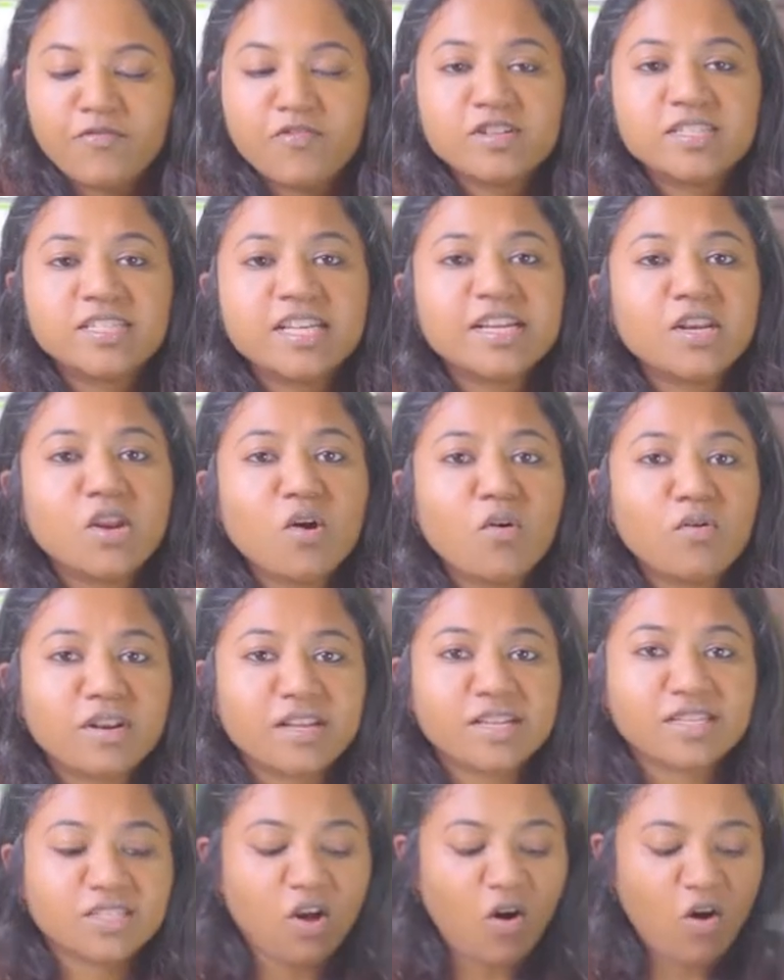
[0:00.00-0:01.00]
you did
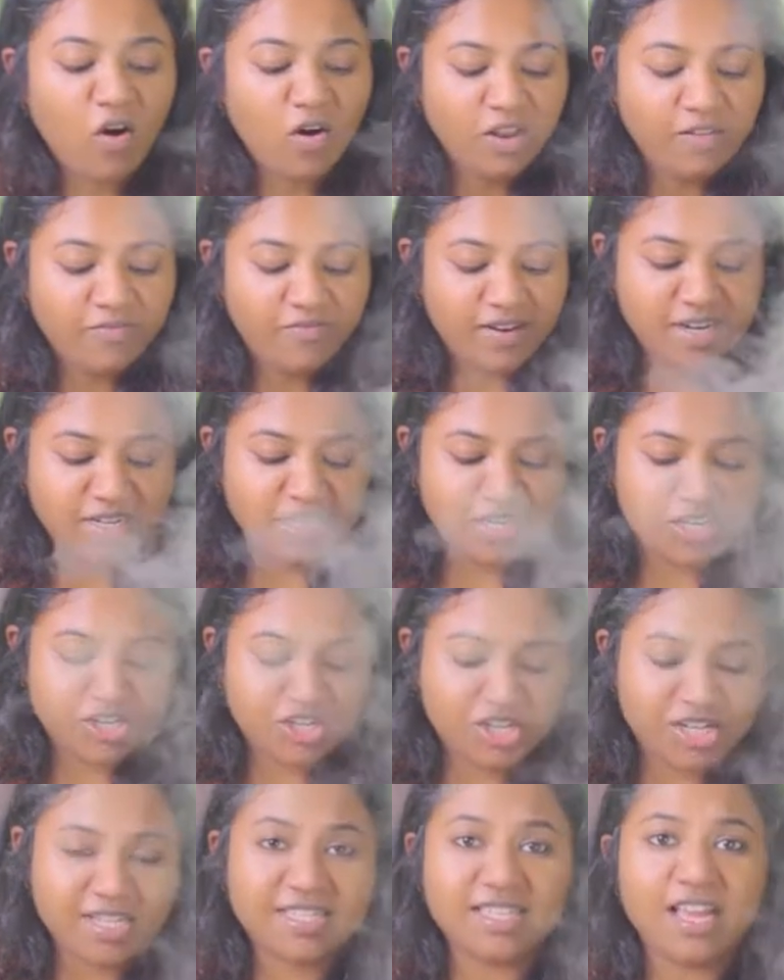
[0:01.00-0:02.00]
notice, all of our
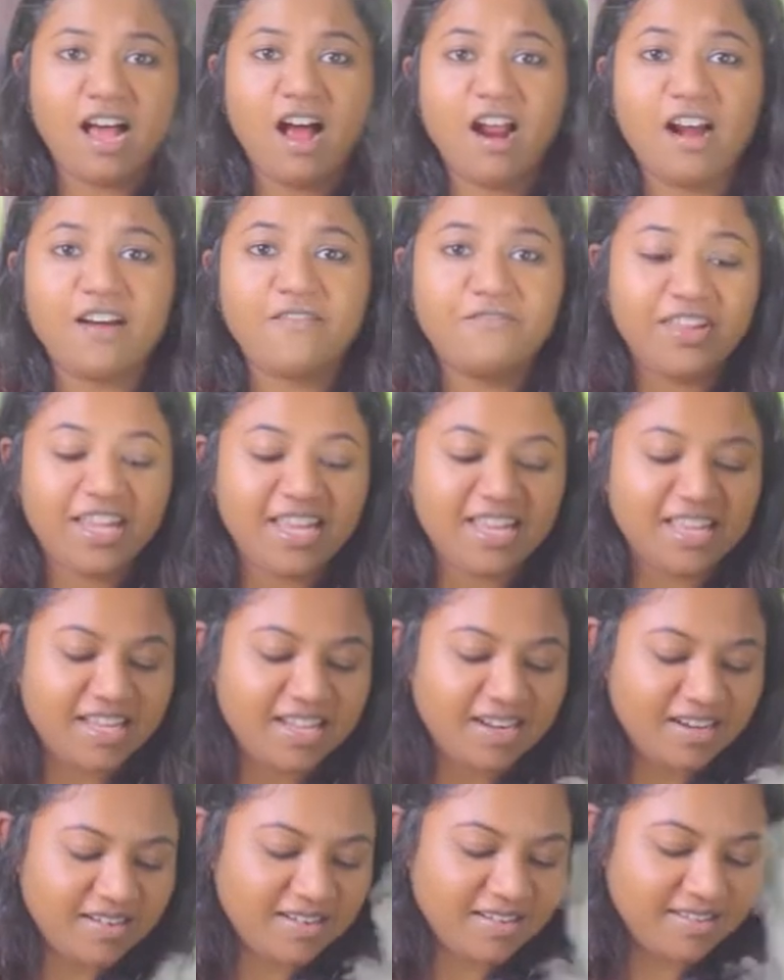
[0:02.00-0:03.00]
dishes are
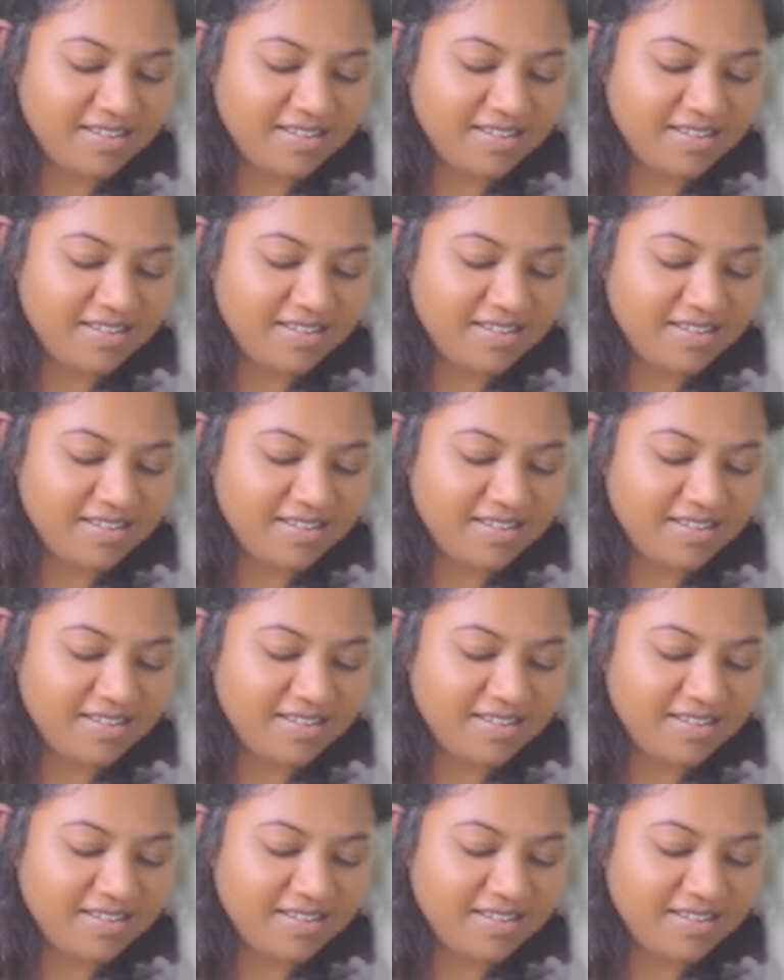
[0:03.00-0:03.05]
vegan.